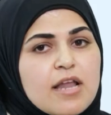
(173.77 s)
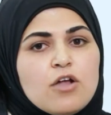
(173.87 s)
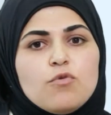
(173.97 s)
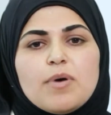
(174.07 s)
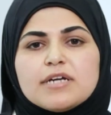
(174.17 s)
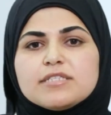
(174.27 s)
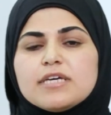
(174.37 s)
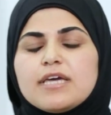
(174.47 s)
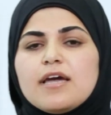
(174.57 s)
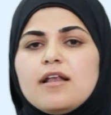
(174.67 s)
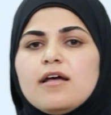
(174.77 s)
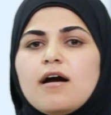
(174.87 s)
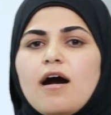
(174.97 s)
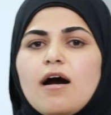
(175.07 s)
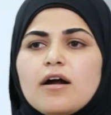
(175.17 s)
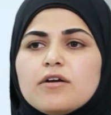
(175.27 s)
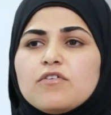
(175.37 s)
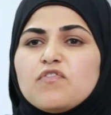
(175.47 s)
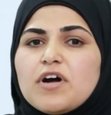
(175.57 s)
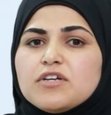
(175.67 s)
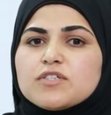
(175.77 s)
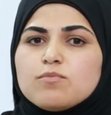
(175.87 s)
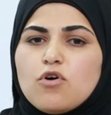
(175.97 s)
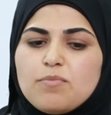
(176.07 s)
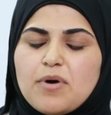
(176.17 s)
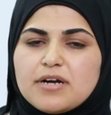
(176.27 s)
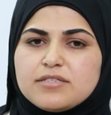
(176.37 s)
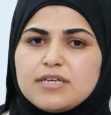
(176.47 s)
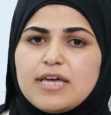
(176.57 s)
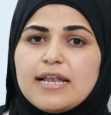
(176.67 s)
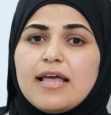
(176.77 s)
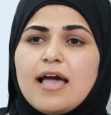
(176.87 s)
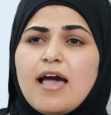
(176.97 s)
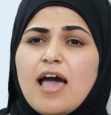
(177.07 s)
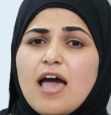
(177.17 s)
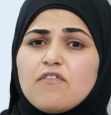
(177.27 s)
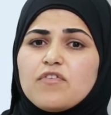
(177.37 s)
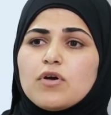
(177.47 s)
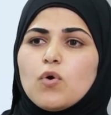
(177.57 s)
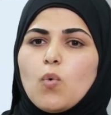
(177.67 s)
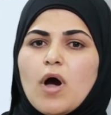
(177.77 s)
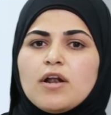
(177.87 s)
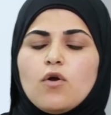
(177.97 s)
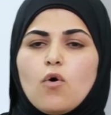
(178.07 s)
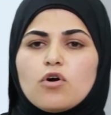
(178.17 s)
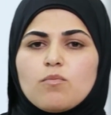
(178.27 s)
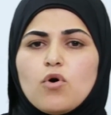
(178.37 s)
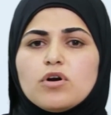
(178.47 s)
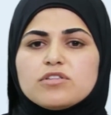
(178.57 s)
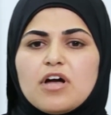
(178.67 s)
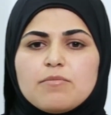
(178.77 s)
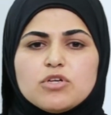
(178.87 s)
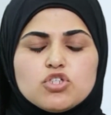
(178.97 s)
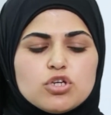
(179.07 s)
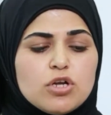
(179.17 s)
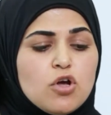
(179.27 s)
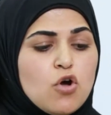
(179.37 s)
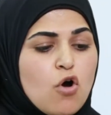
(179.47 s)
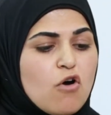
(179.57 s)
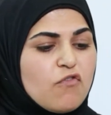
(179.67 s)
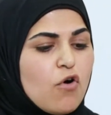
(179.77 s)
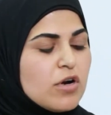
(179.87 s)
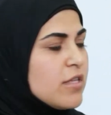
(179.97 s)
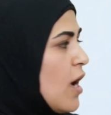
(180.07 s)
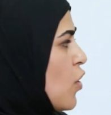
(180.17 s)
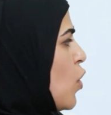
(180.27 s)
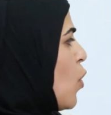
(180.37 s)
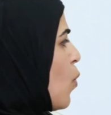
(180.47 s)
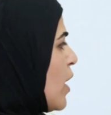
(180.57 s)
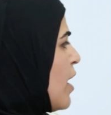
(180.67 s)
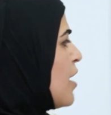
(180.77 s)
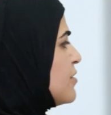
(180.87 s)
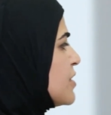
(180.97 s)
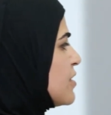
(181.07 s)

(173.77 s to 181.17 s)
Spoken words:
Nanoparticles are very small particles having one or more dimension of order 100